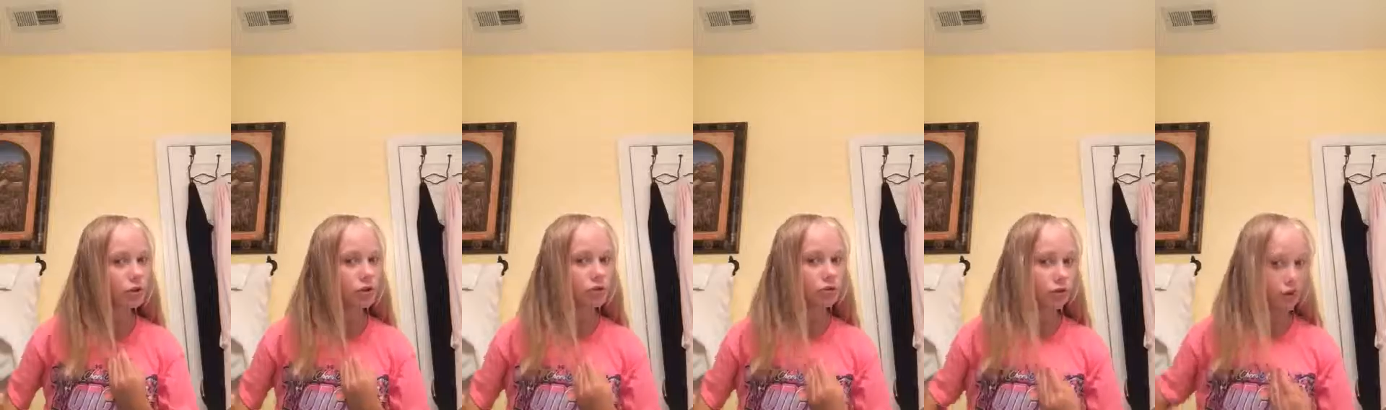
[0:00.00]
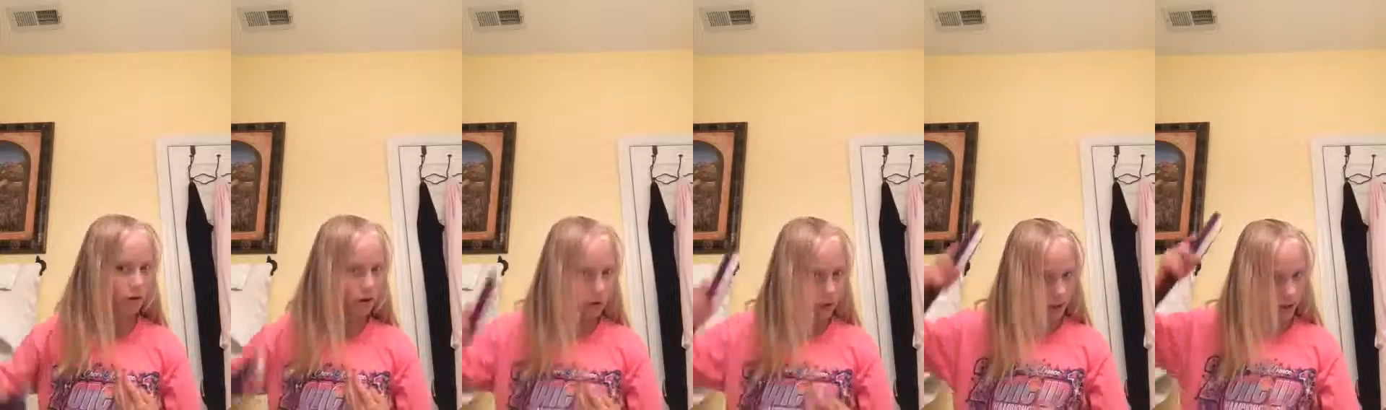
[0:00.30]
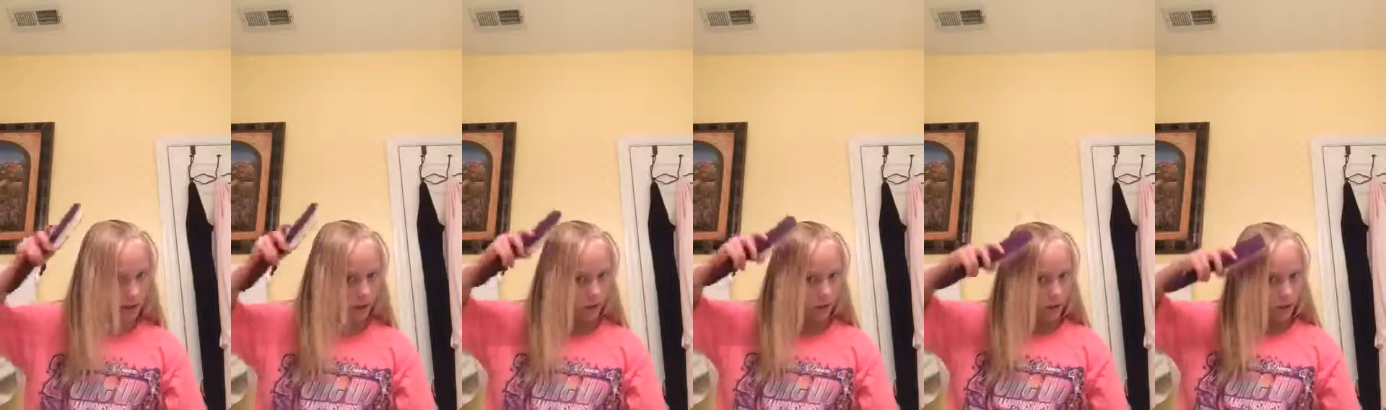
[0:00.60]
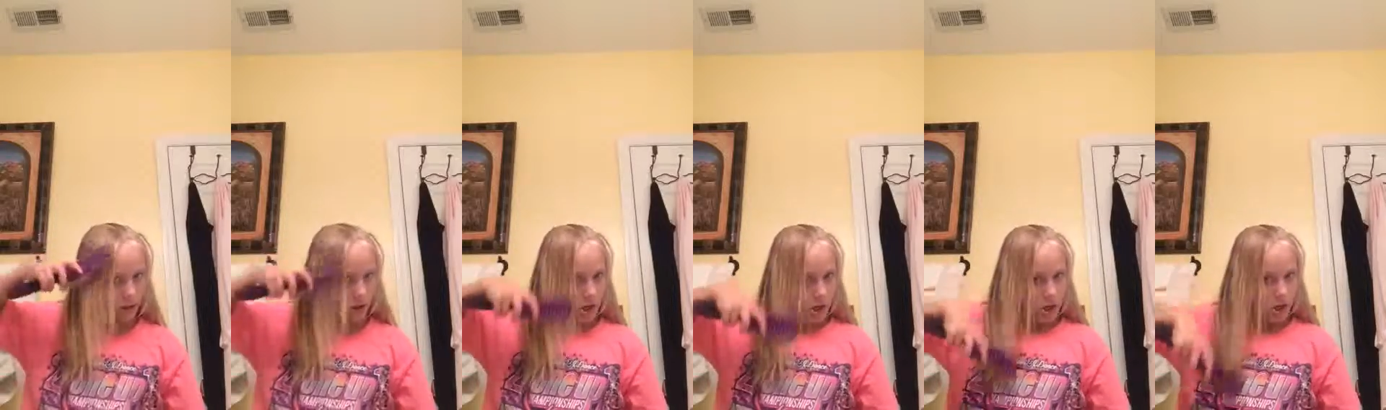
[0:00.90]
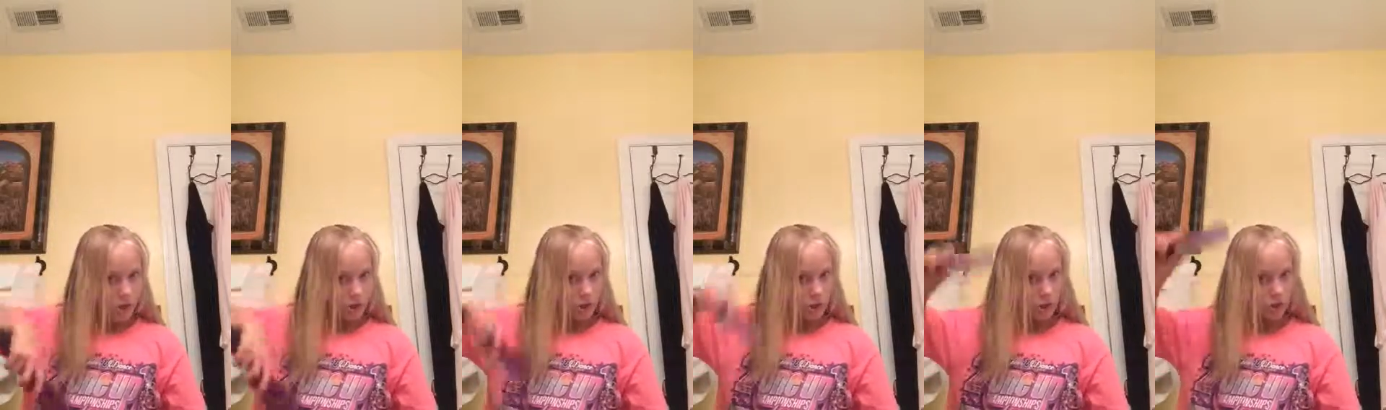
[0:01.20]
really blonde because
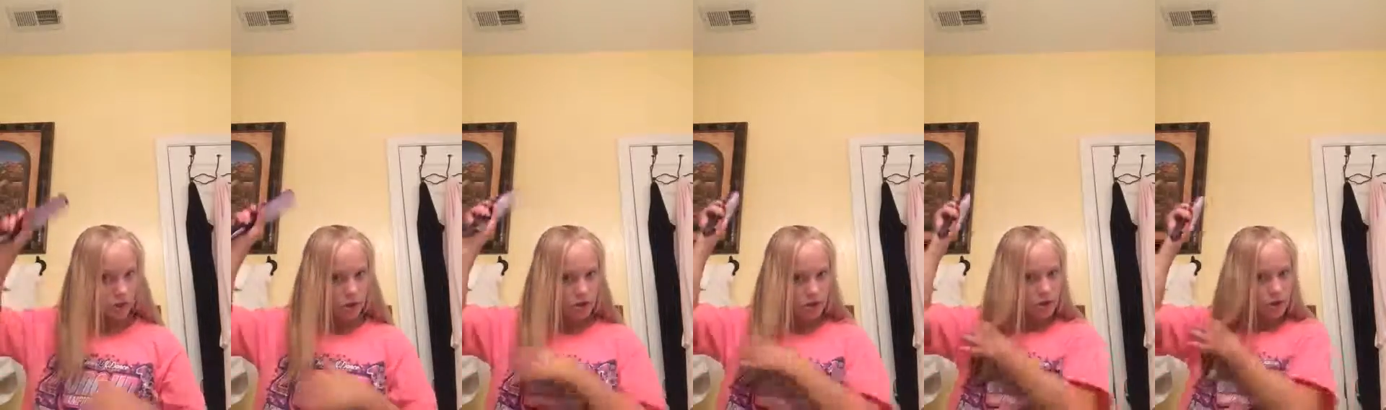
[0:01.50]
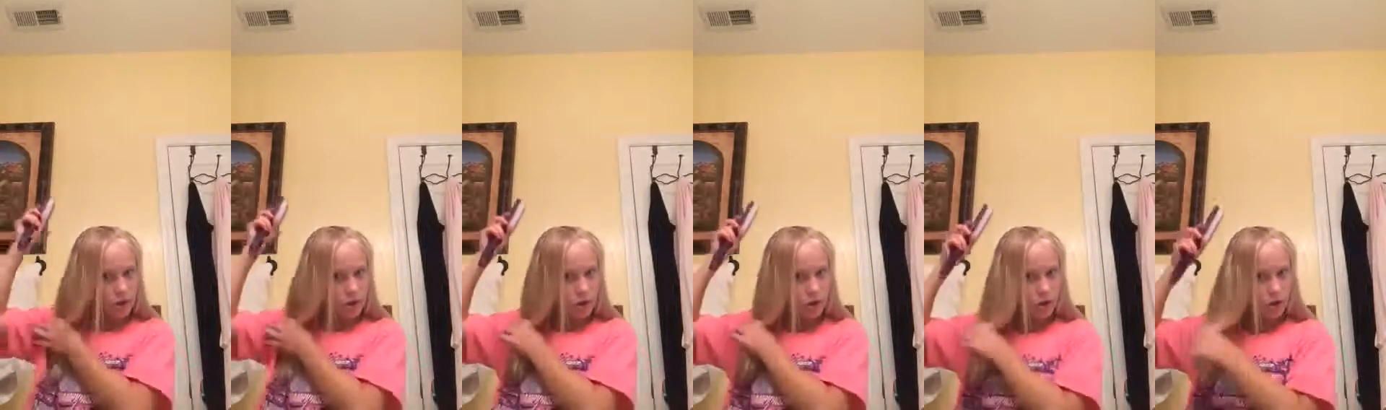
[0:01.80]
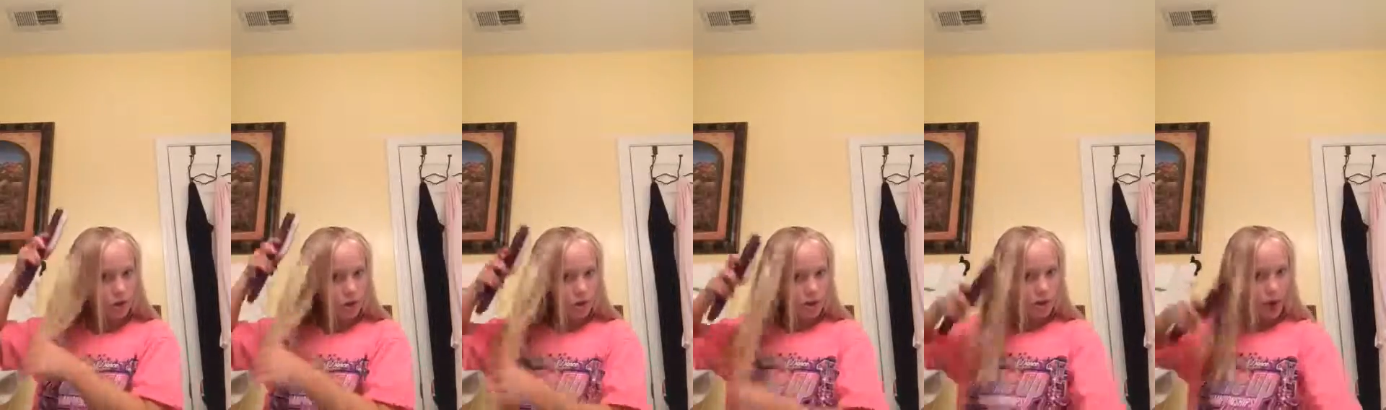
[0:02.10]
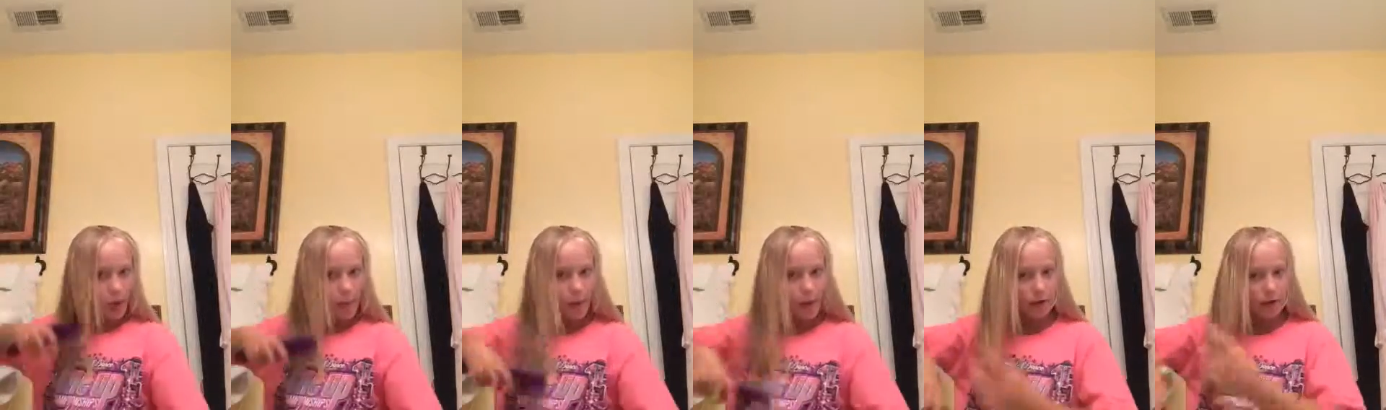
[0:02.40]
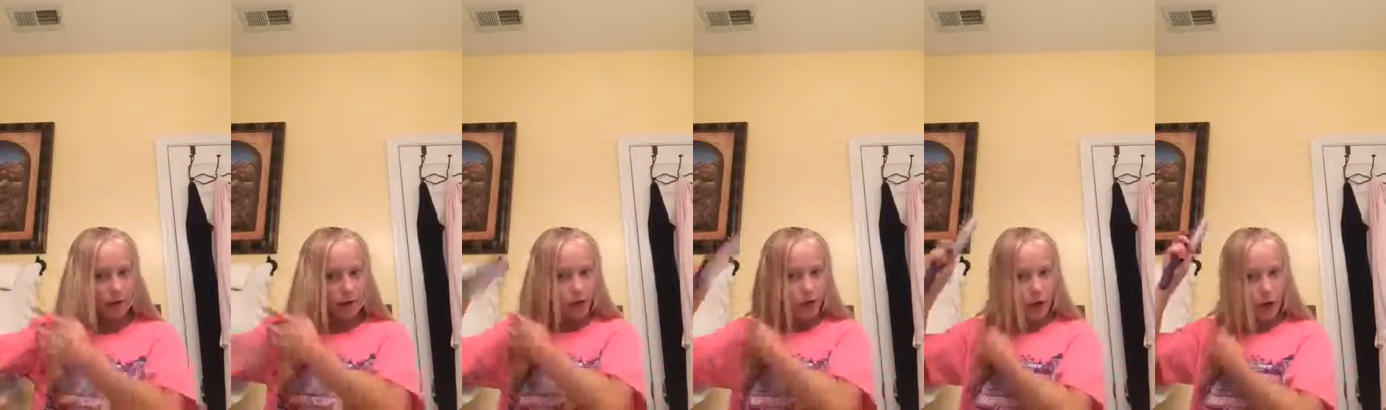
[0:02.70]
it's on the I
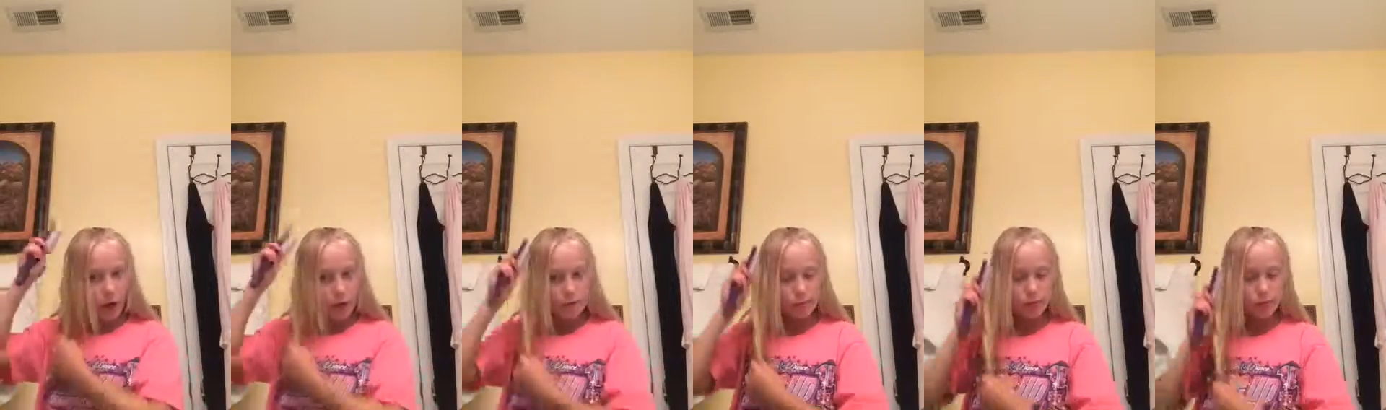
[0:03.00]
have right now.